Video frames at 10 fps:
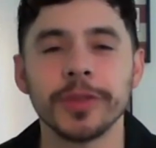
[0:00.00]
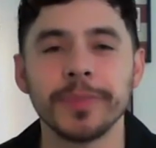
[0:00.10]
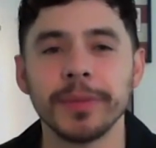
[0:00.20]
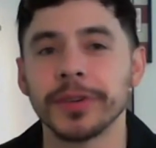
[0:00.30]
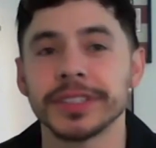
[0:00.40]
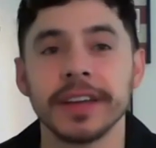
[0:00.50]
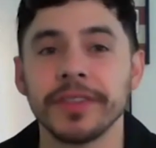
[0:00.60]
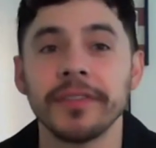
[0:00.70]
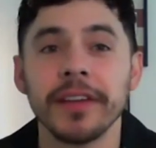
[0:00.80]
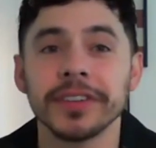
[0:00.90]
with people. Cause
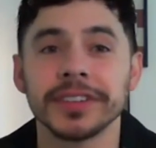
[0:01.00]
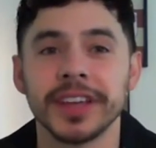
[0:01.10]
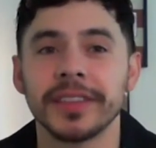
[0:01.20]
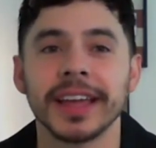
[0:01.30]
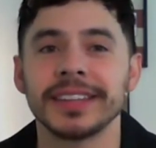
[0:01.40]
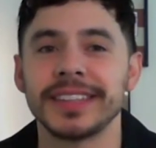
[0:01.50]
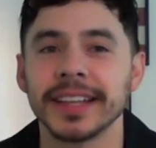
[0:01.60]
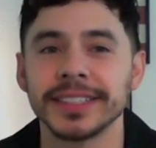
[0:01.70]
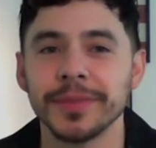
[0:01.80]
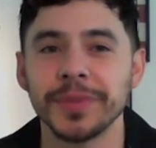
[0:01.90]
I've never done like
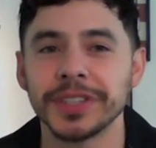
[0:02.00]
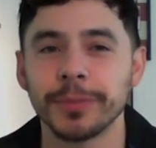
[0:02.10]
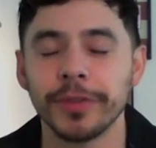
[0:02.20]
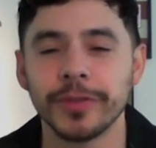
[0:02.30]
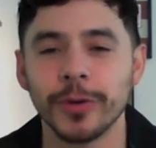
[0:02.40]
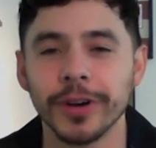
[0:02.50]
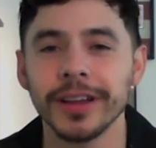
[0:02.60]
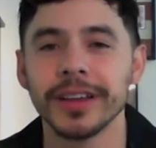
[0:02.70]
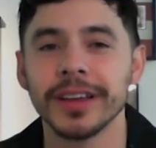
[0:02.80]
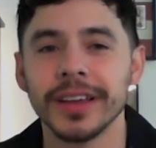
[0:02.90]
dancing music
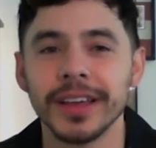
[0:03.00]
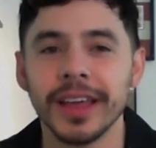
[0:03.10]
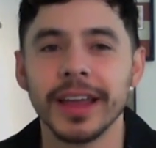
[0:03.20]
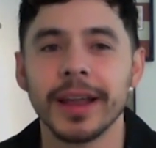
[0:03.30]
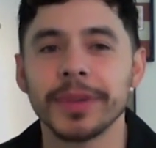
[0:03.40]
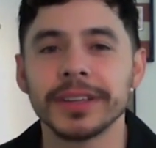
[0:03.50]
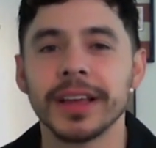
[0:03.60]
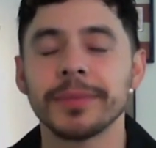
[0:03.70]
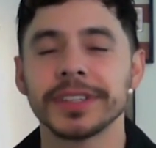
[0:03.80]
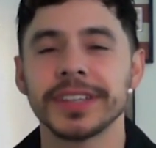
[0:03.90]
before. Mm-hmm. And
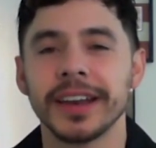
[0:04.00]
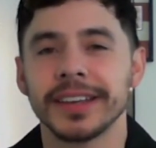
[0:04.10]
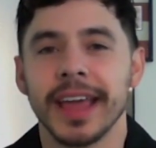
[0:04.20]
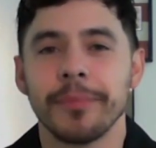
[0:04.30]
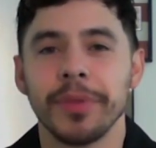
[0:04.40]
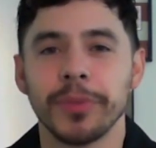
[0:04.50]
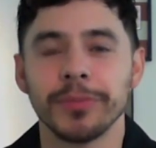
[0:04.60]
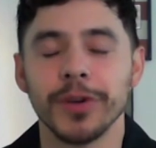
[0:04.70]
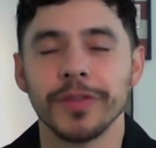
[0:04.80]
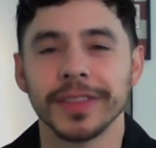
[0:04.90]
I'm excited to get people
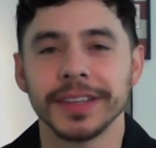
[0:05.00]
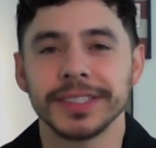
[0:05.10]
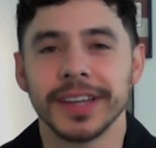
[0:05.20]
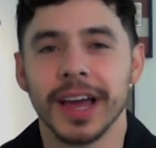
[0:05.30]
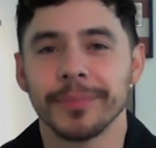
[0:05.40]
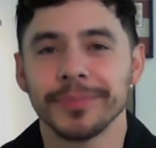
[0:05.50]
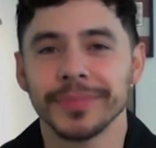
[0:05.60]
moving this time,